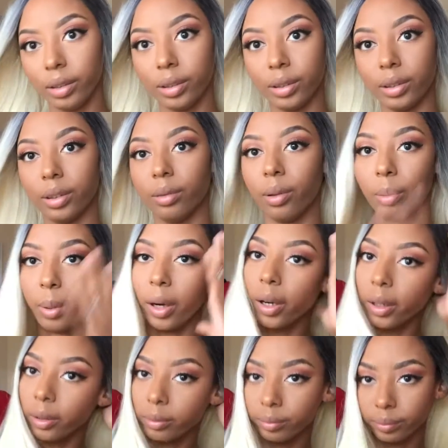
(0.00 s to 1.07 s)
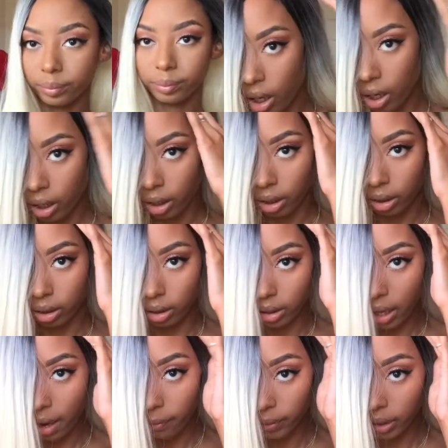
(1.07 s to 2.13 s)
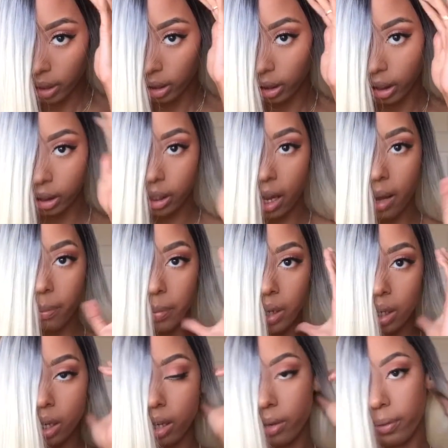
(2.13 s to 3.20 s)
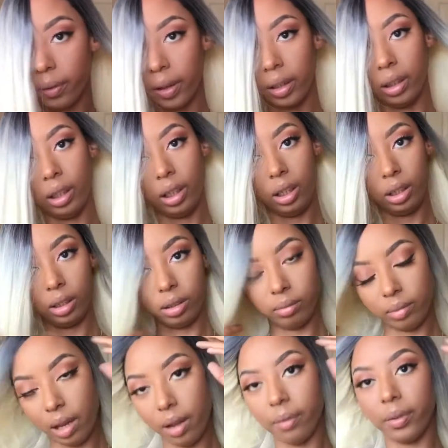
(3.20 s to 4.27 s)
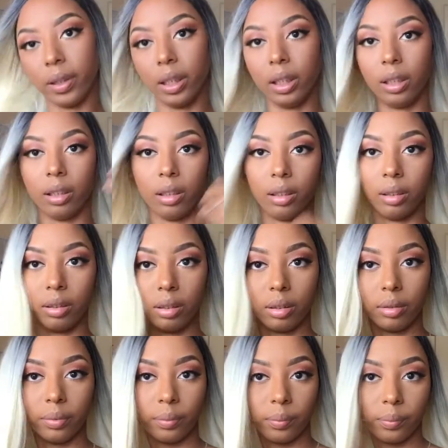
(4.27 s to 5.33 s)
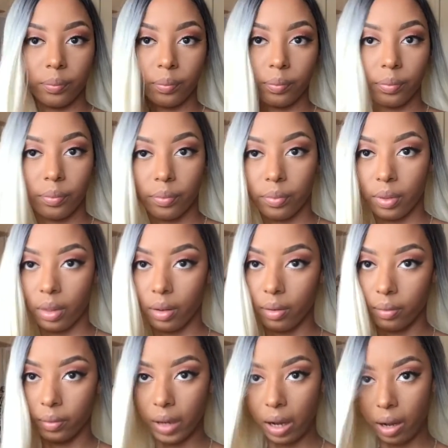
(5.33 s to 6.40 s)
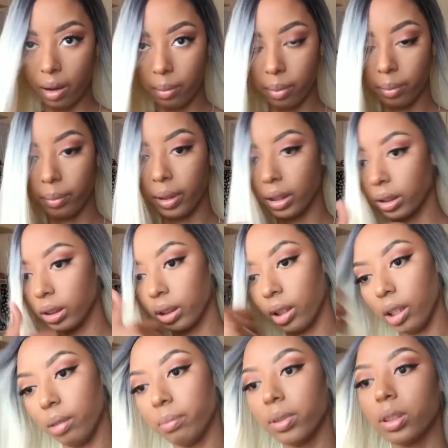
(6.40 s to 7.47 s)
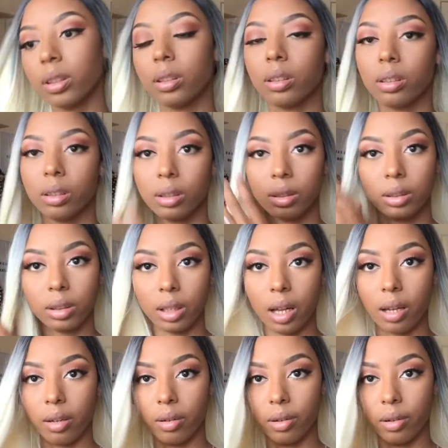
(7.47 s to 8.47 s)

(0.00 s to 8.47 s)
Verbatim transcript: Still the part. Definitely not big head friendly. Not feeling the vibe because it keeps sliding